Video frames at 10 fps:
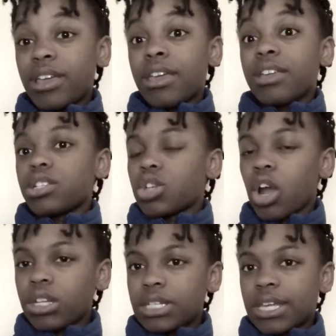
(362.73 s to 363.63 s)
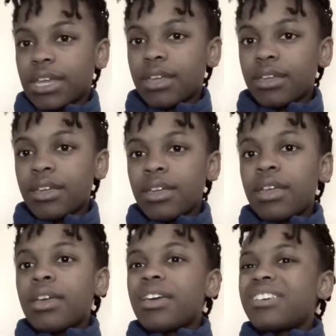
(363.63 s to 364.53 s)
and daunting
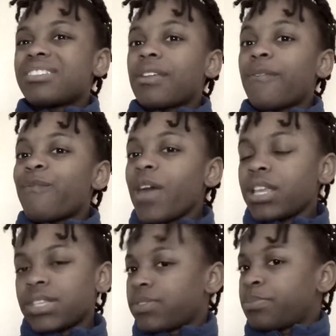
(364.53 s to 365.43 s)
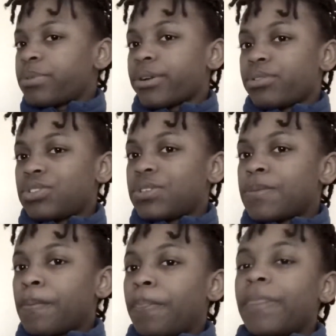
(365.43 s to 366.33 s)
is an effective approach,
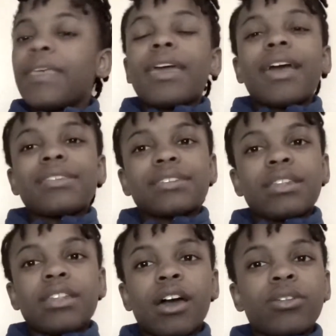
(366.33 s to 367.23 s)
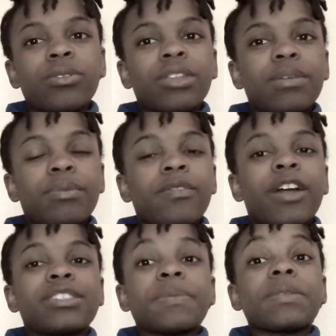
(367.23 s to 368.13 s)
as it not only
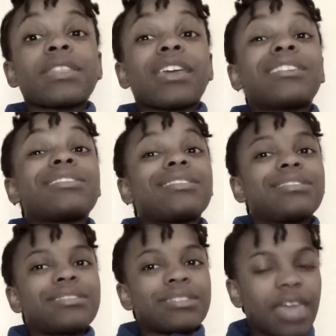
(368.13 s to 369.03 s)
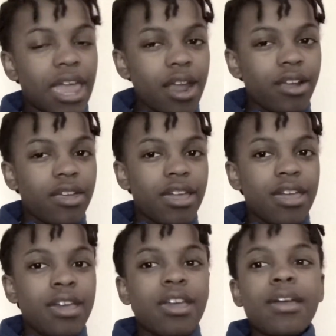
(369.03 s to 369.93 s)
provides something that is scary,
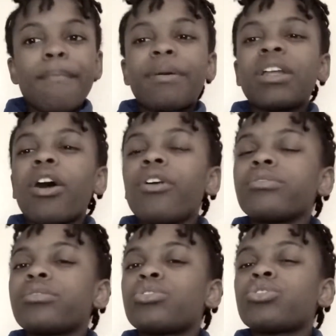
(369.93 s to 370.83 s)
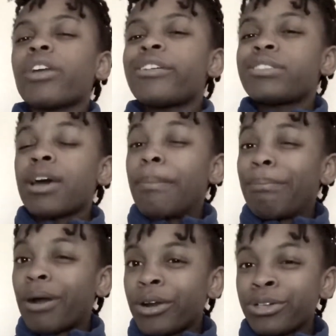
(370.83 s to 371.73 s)
but it also strikes a
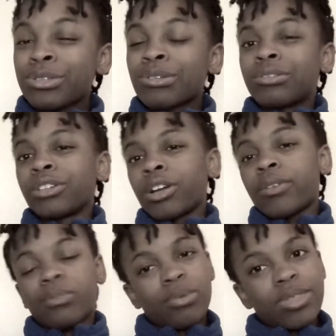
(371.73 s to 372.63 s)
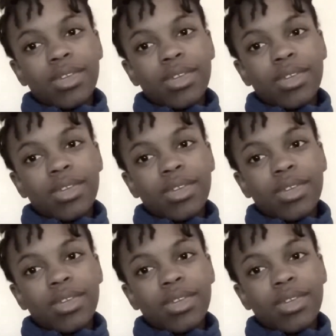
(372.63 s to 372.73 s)
personal nerve with the